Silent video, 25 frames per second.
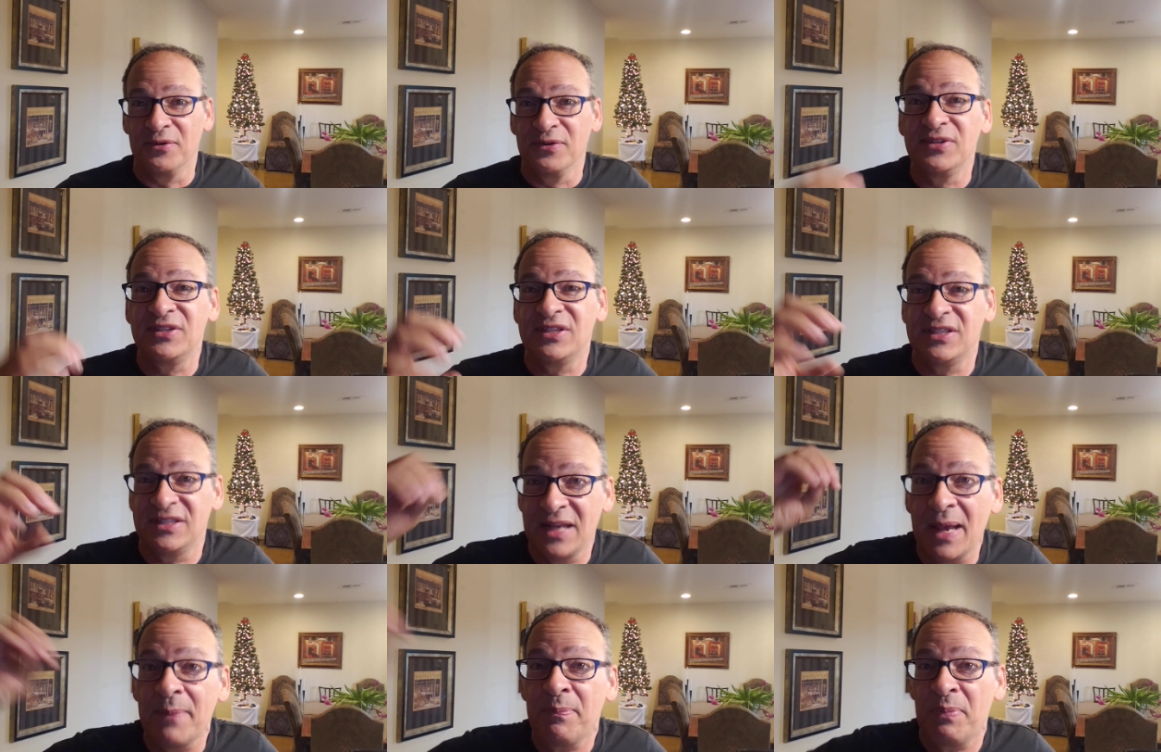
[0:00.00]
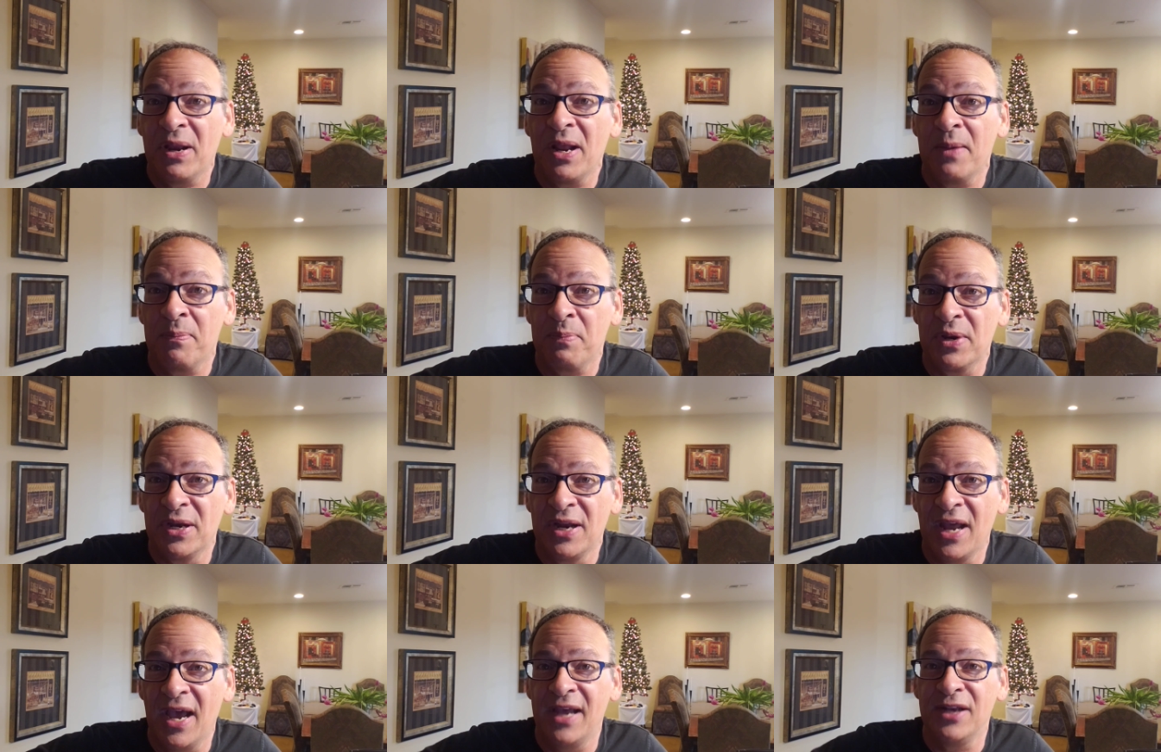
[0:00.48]
step it
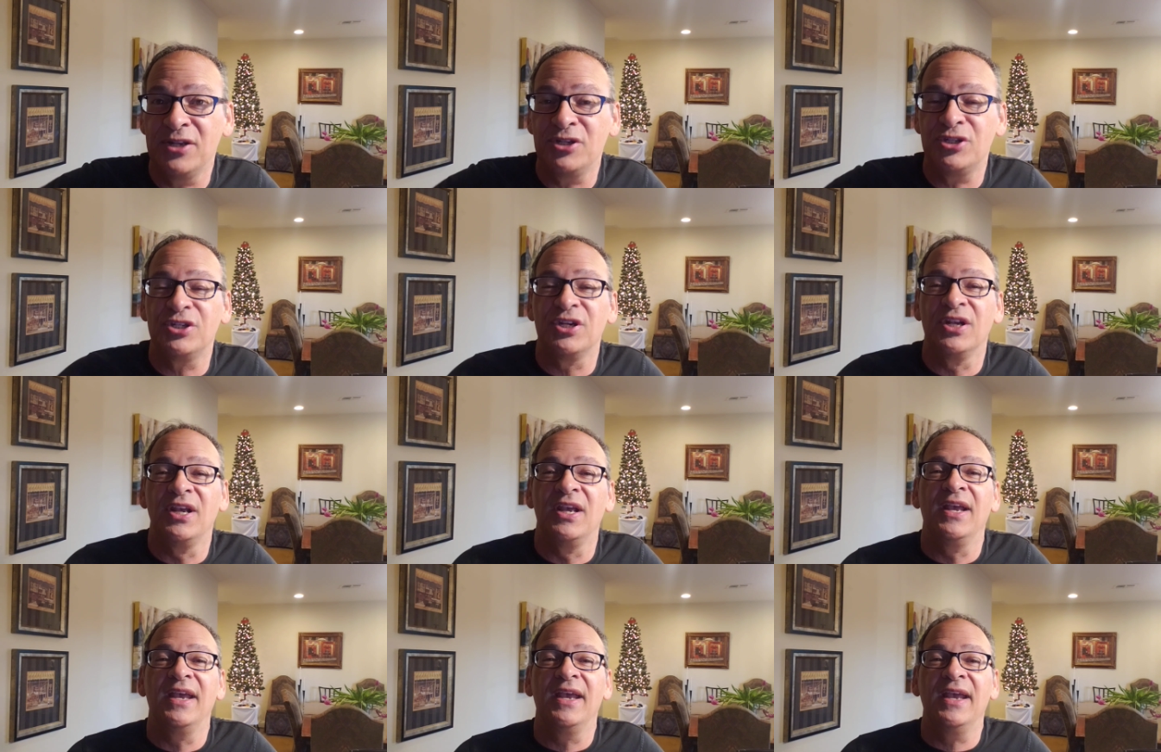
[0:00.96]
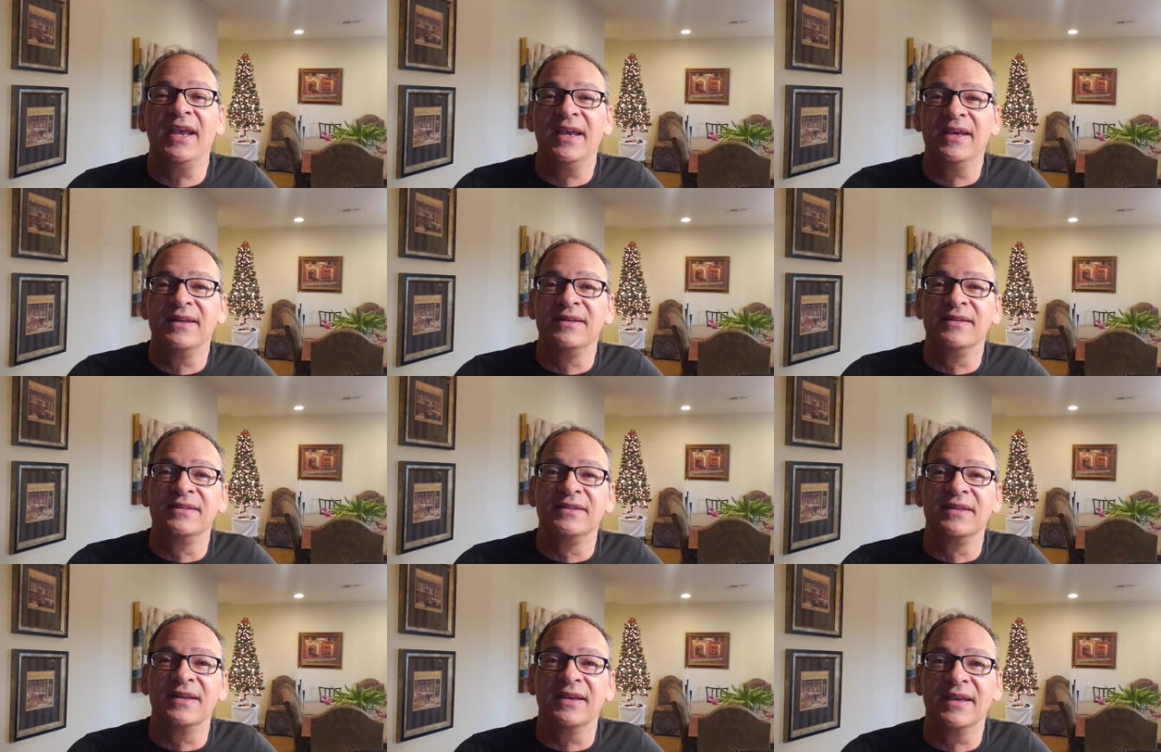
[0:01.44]
up a notch
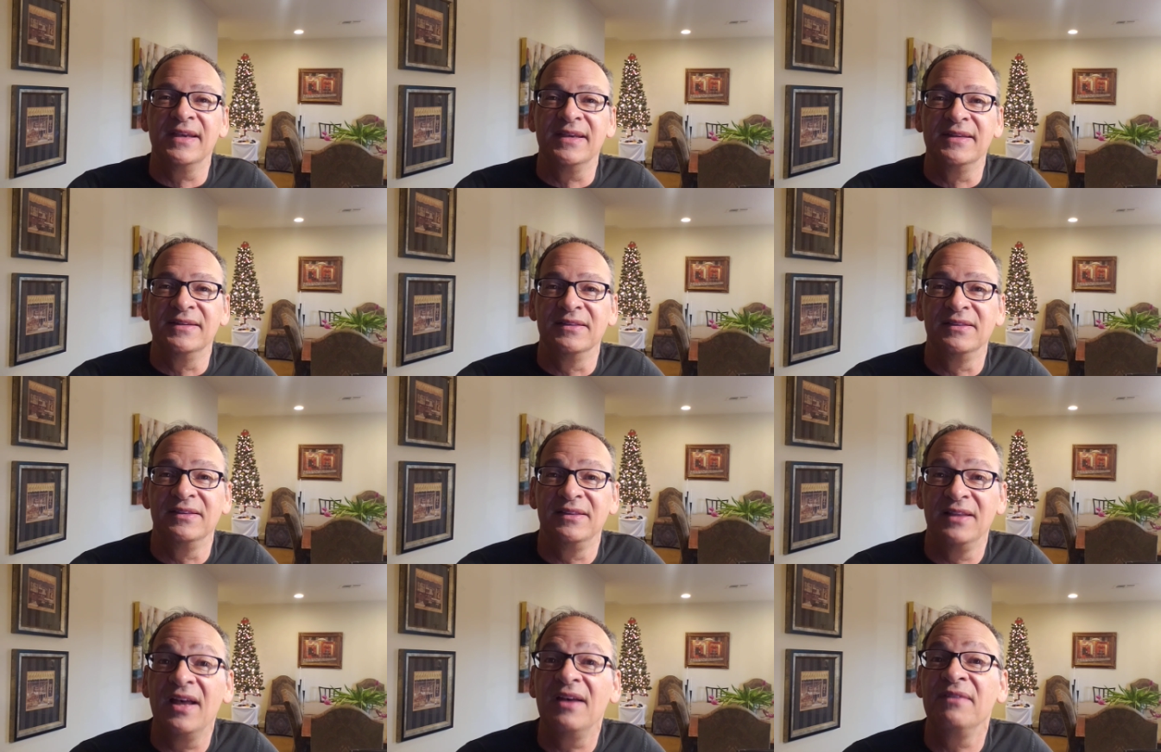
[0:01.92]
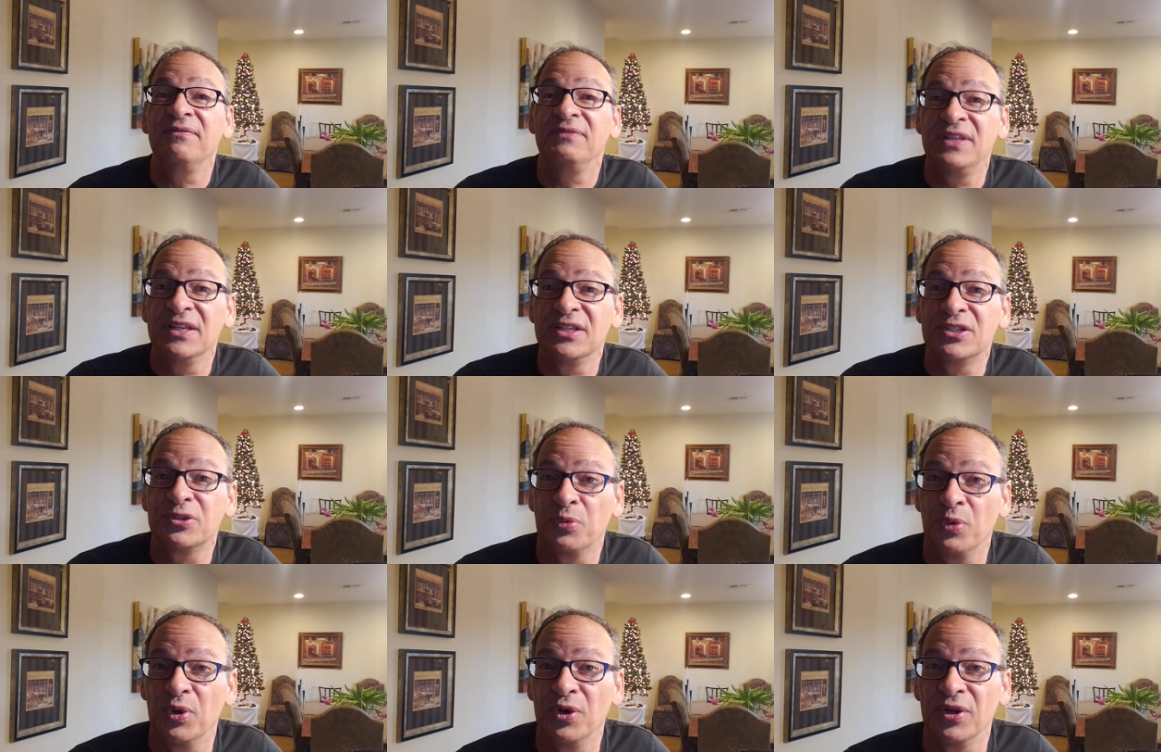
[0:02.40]
and love
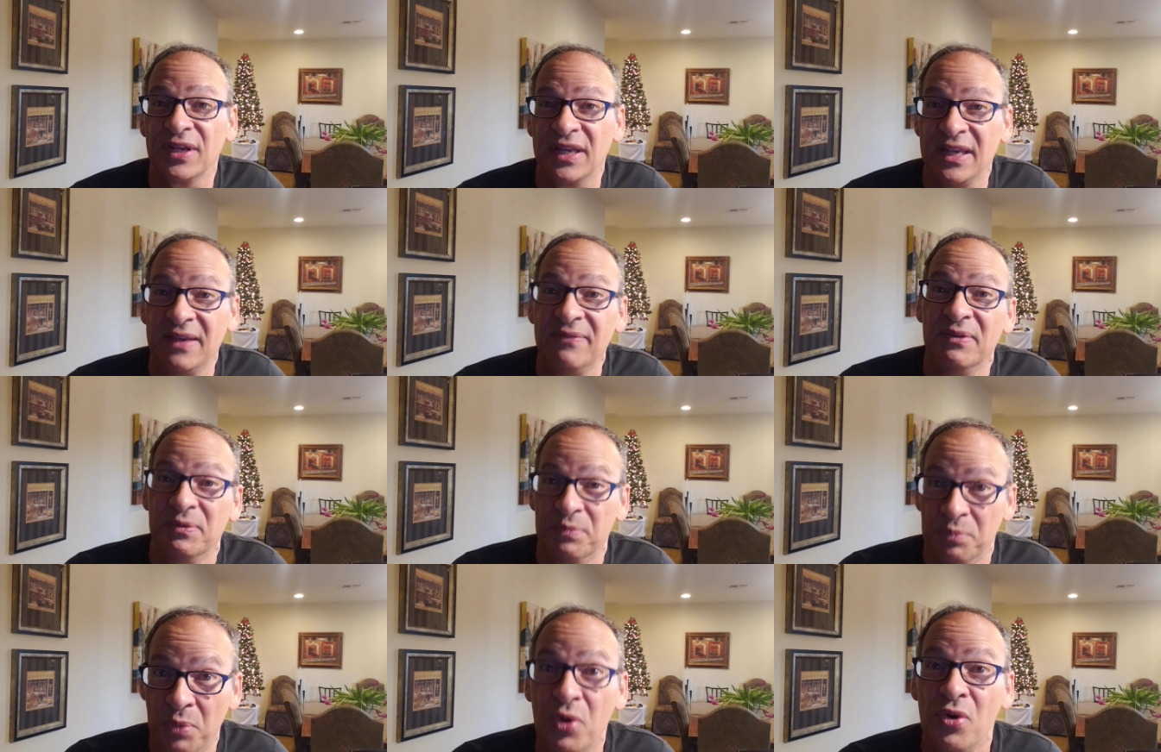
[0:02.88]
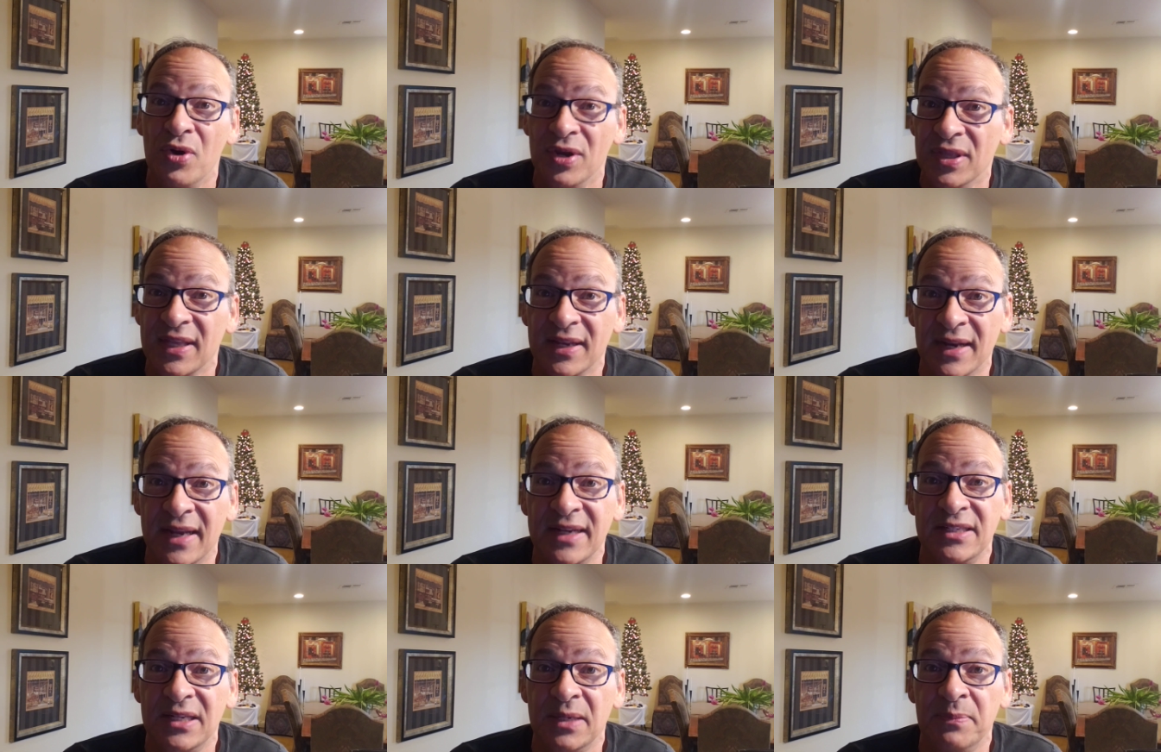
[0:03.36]
this work even more
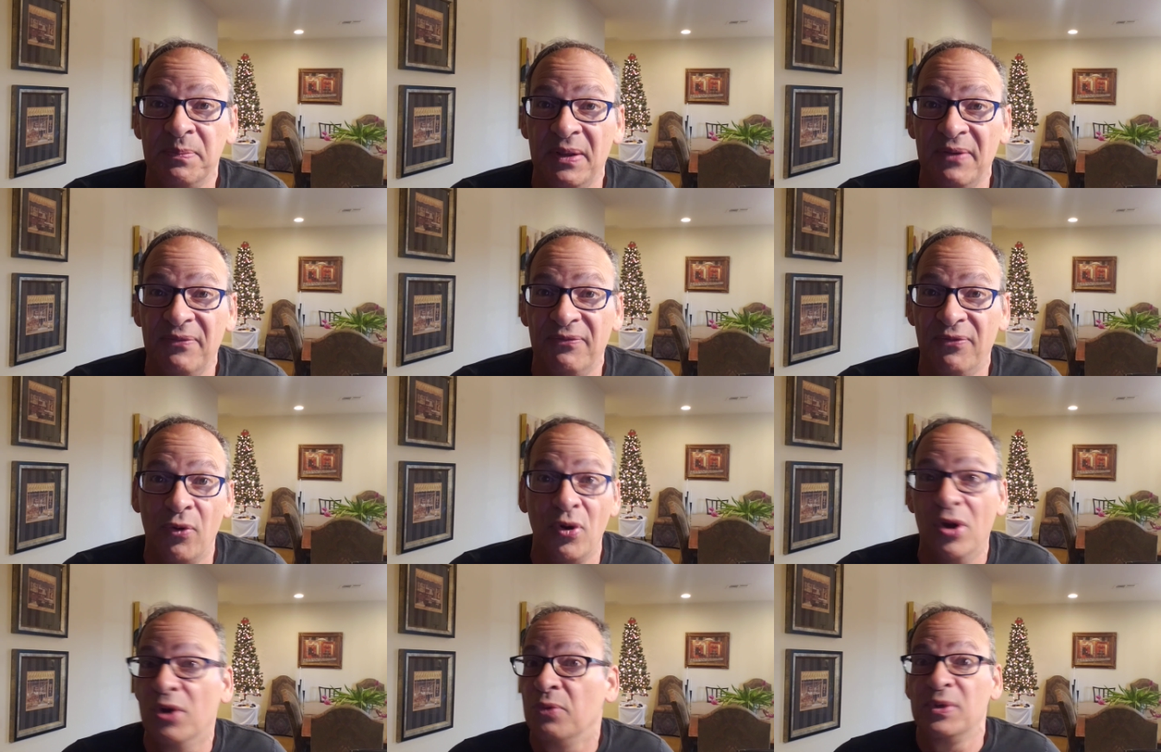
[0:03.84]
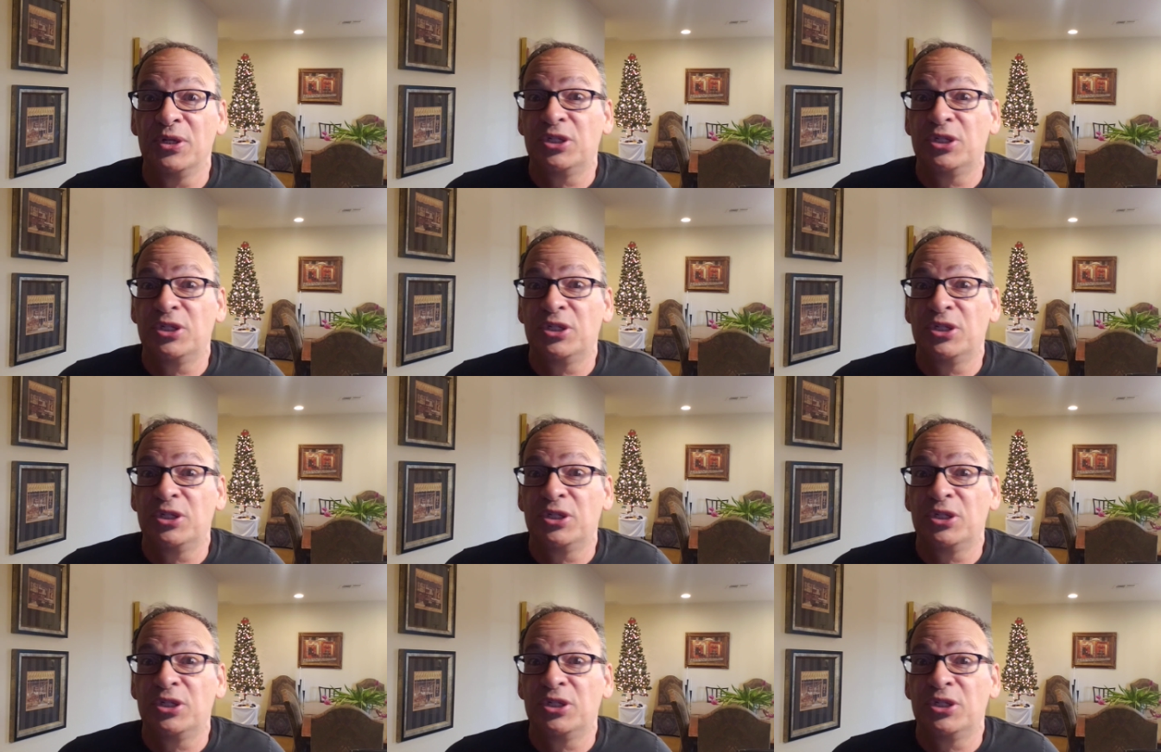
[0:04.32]
than I did before,